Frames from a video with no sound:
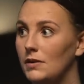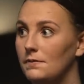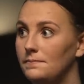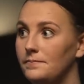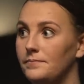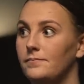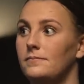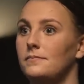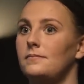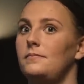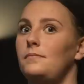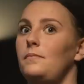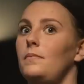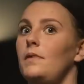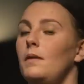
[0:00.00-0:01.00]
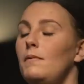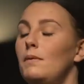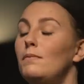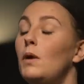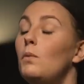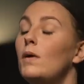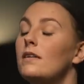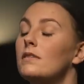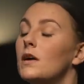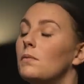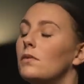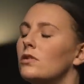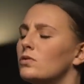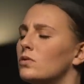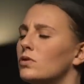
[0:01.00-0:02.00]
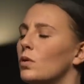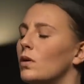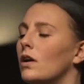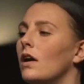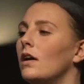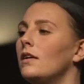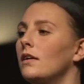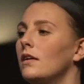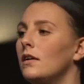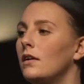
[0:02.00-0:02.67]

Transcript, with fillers: and my mom wakes up and goes, what's going on?